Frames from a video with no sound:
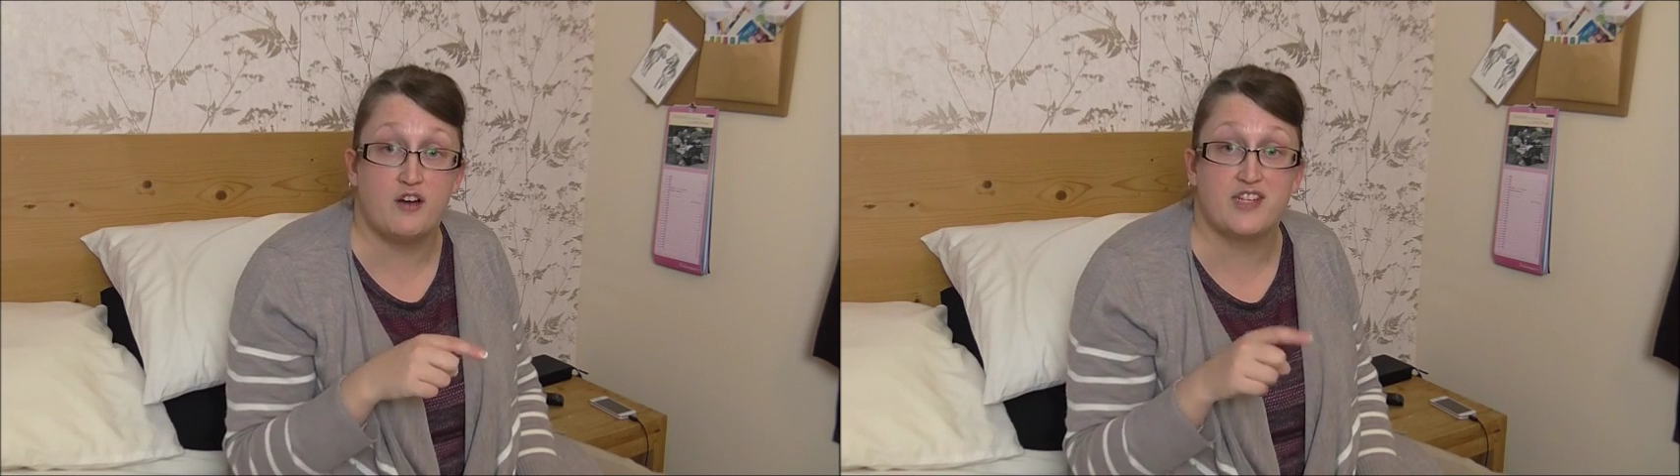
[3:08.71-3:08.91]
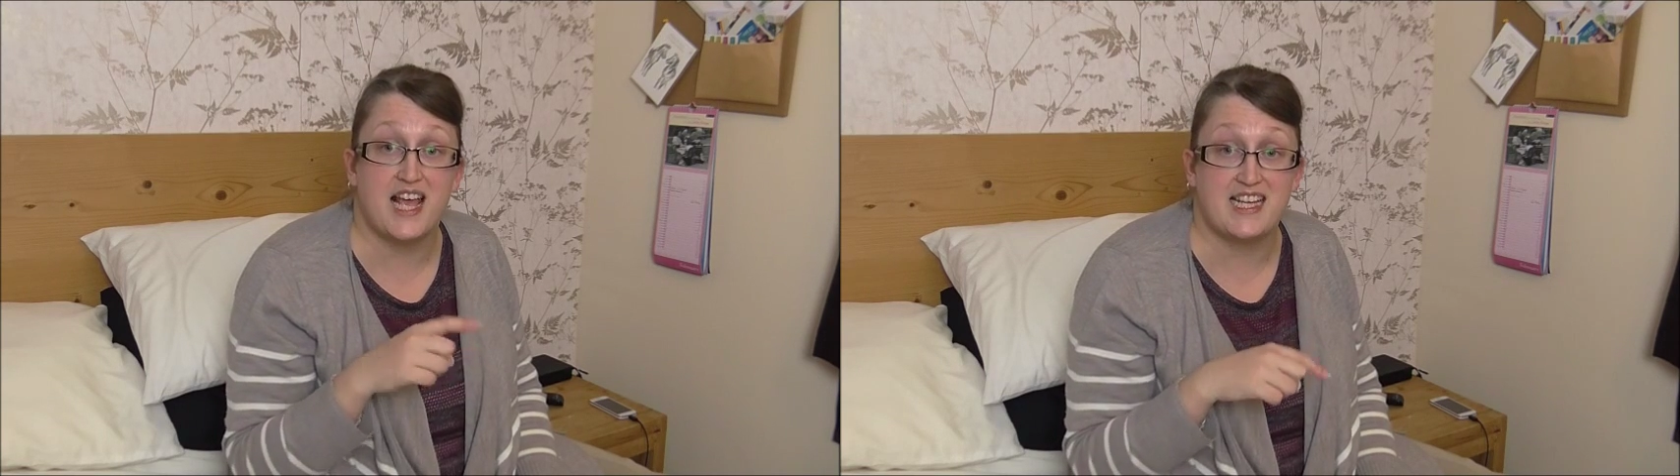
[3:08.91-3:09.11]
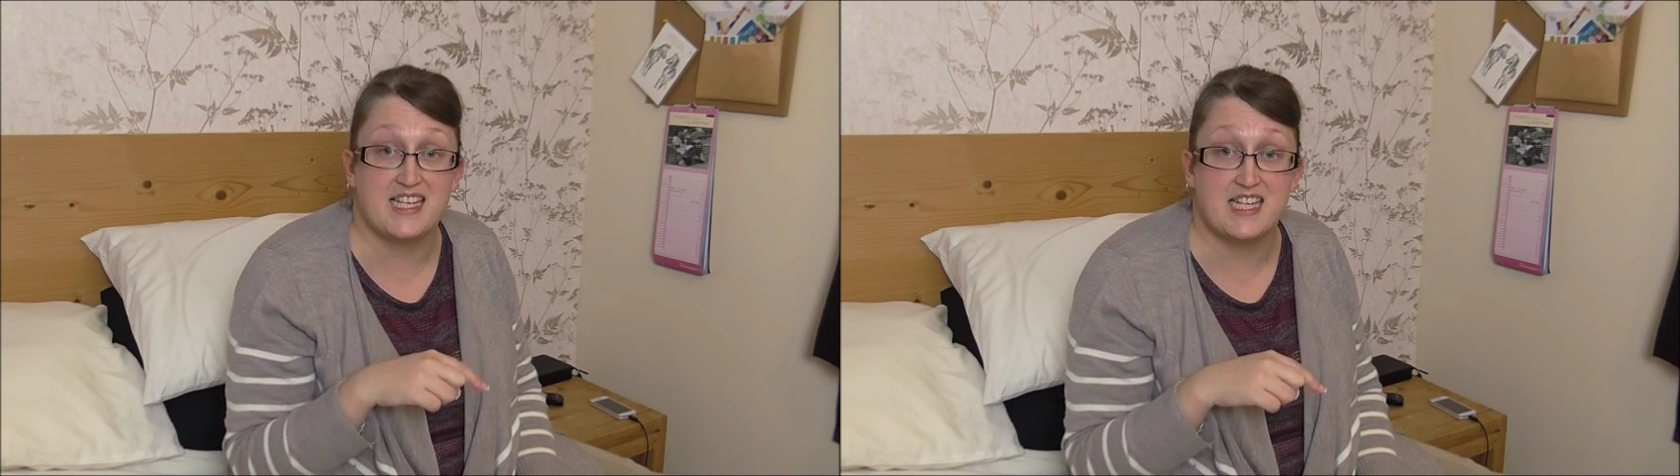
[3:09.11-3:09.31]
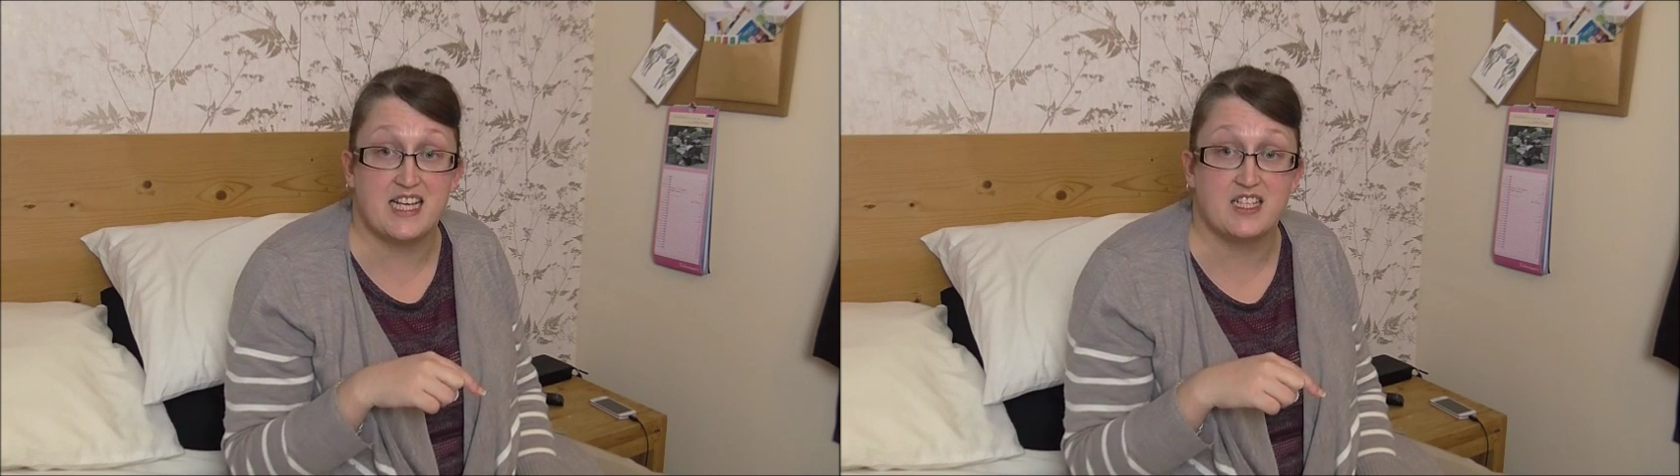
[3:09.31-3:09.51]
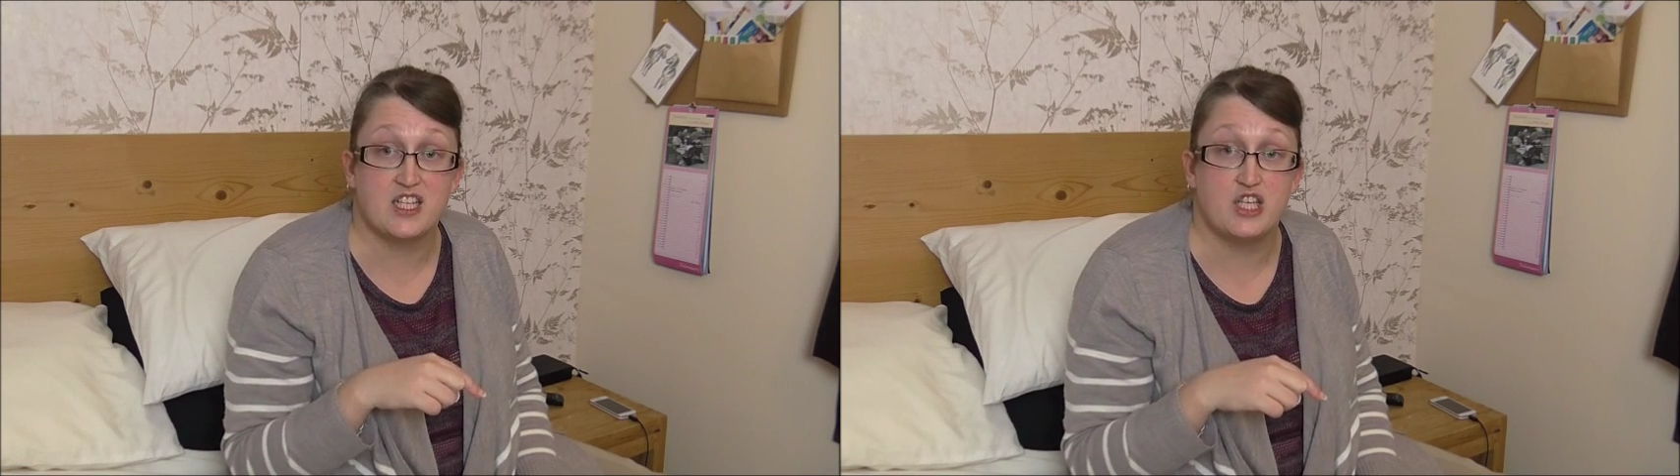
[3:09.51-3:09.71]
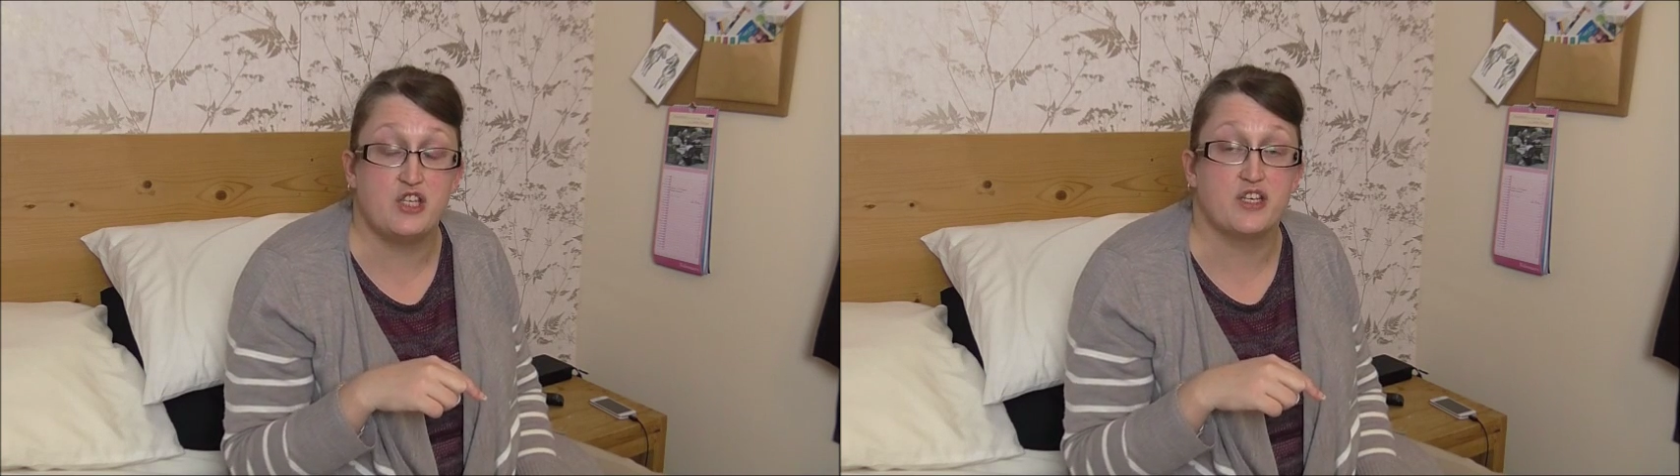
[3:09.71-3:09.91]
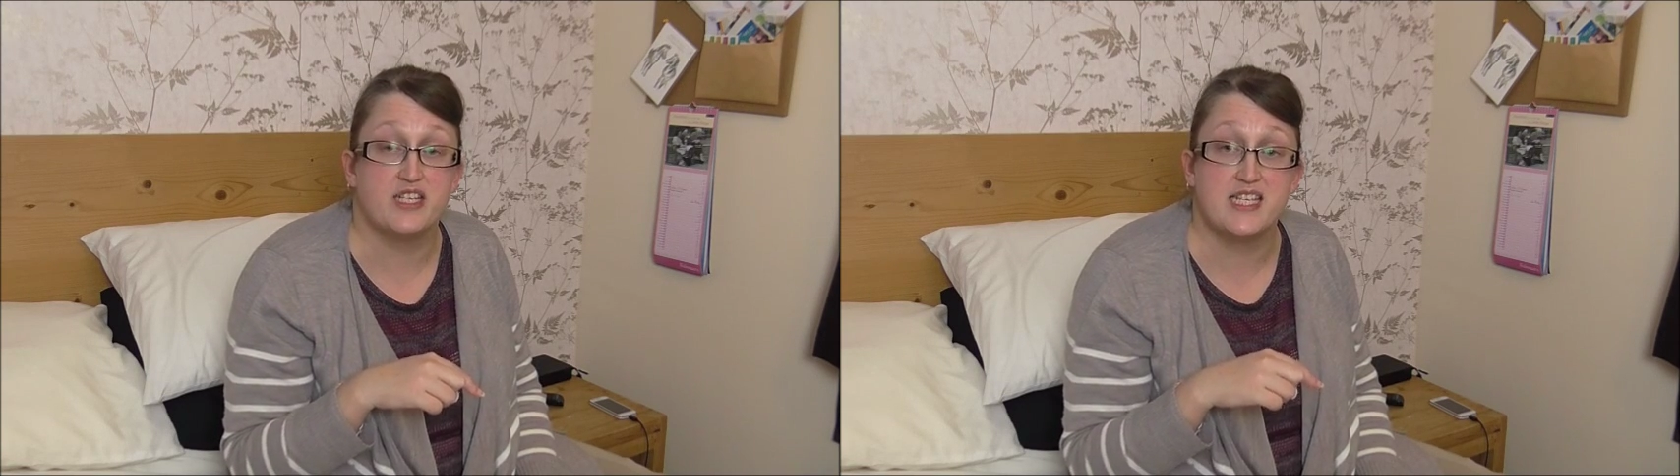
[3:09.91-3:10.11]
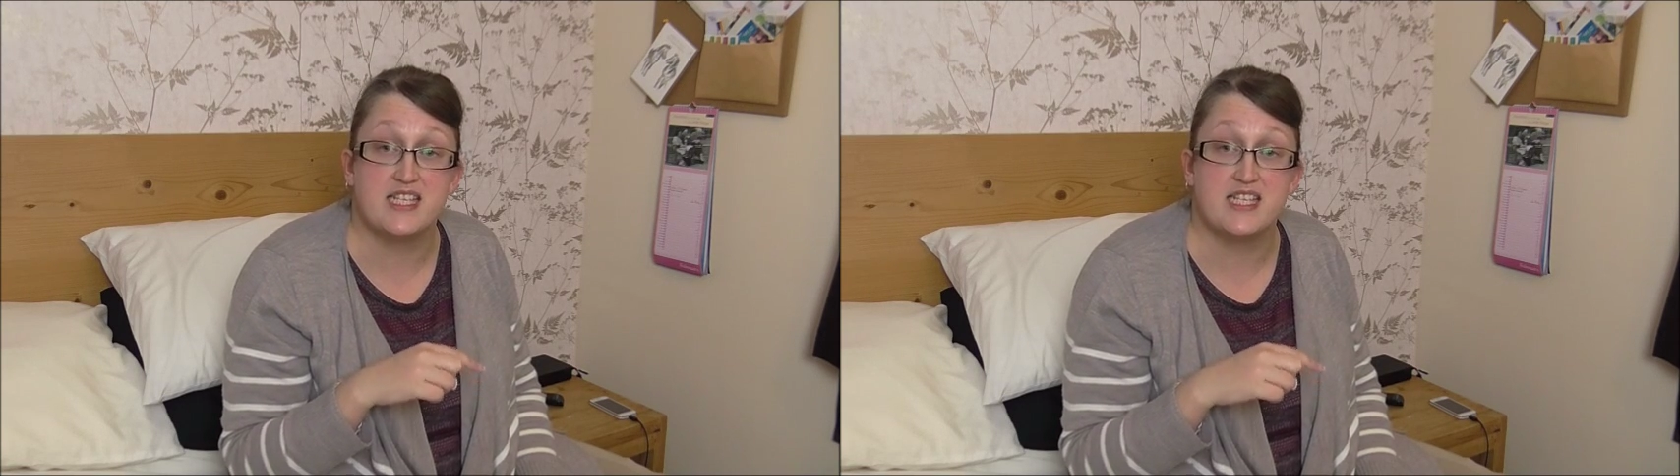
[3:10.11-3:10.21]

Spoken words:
after editing so that you can